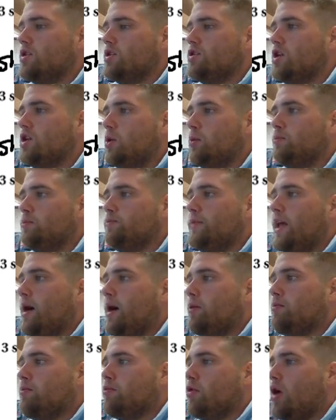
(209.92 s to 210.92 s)
So
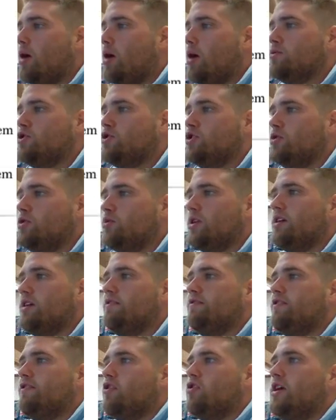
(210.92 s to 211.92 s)
now problem 2,
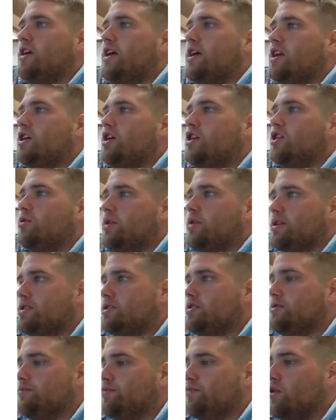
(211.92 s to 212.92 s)
converting
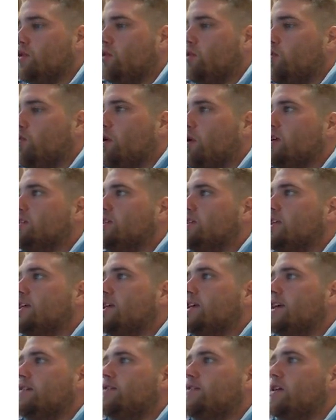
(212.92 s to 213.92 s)
units. What is the
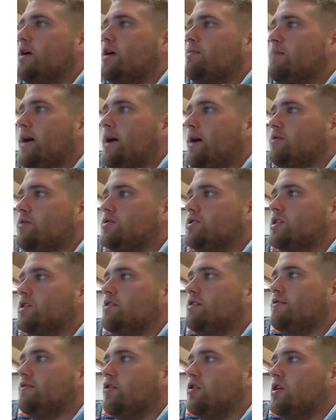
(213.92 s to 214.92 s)
given amount
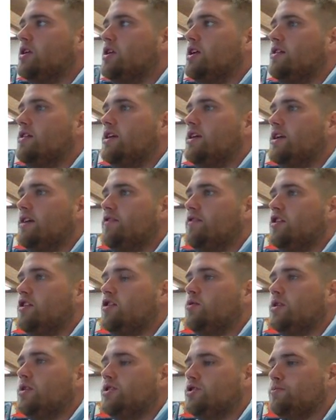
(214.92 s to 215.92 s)
converted in a given
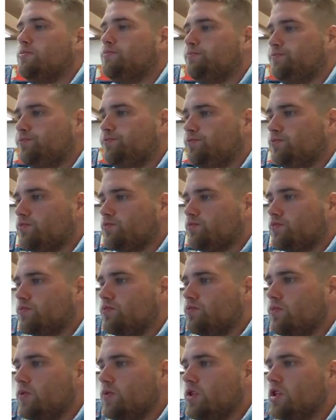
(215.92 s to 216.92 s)
units?
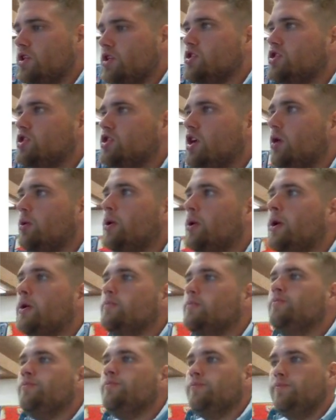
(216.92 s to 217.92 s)
So
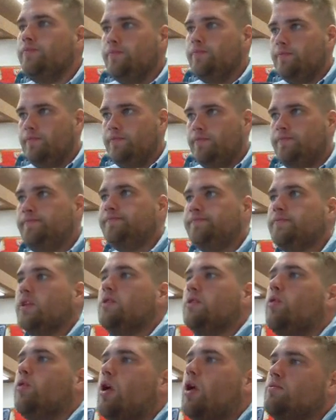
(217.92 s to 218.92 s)

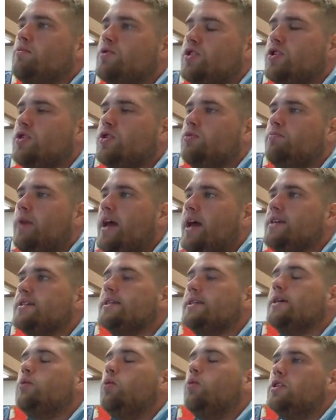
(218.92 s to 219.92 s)
in problem 2,
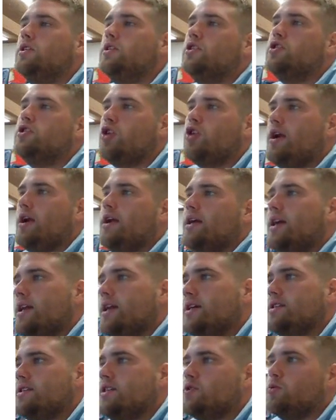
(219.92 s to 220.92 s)
basically what they're trying to
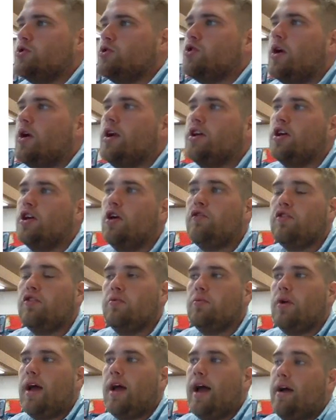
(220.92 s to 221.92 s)
get us is we're trying
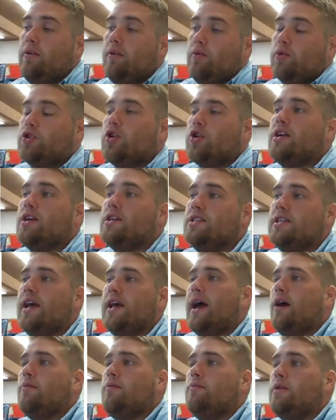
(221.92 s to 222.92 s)
to see
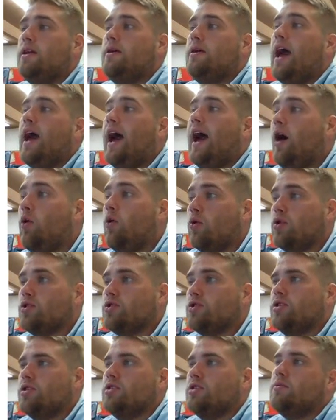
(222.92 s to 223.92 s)
how many
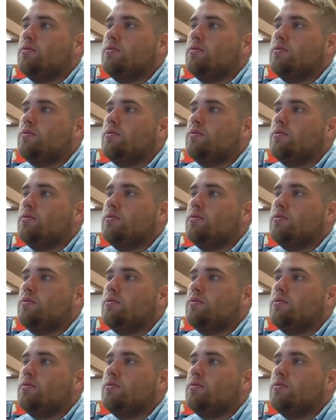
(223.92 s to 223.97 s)
hours